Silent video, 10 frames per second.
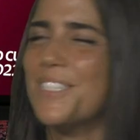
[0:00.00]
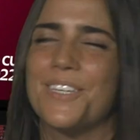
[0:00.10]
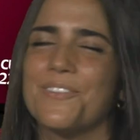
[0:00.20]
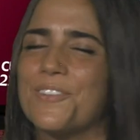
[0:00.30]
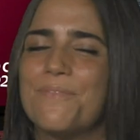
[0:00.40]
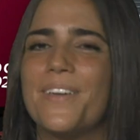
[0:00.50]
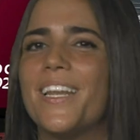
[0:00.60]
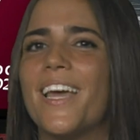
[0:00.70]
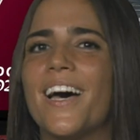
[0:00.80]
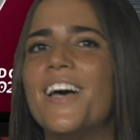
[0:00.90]
social
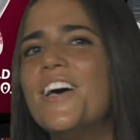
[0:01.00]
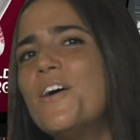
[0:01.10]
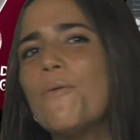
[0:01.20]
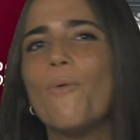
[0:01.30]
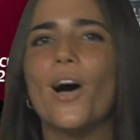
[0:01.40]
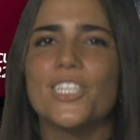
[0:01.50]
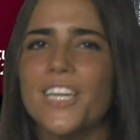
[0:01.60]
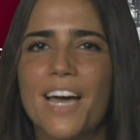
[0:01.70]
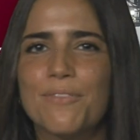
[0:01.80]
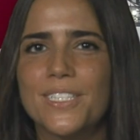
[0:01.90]
media, watching
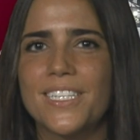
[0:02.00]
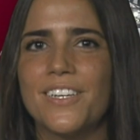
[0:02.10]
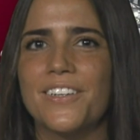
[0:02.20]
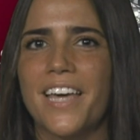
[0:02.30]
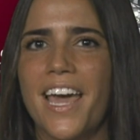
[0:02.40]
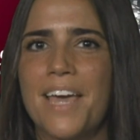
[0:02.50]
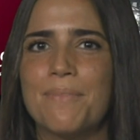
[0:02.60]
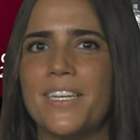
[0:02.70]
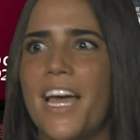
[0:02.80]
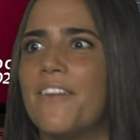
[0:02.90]
every single game,
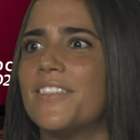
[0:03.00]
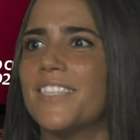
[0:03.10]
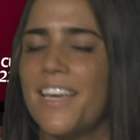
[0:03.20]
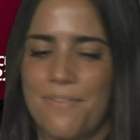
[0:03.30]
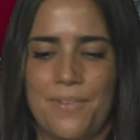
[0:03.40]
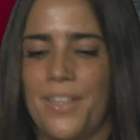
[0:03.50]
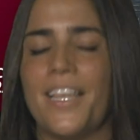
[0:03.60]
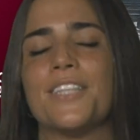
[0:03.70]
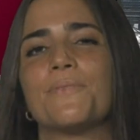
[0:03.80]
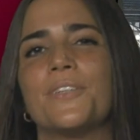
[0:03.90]
and now it's like, well,
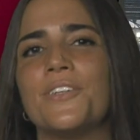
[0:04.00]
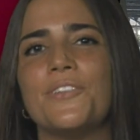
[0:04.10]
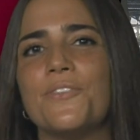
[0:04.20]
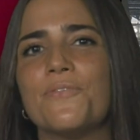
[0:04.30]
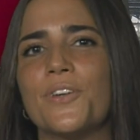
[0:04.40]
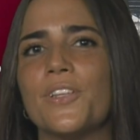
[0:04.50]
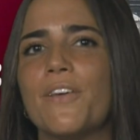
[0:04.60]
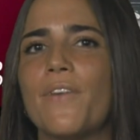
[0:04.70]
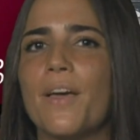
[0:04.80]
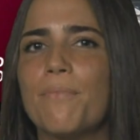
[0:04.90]
that's what you do for a
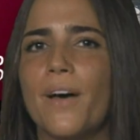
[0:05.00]
living. But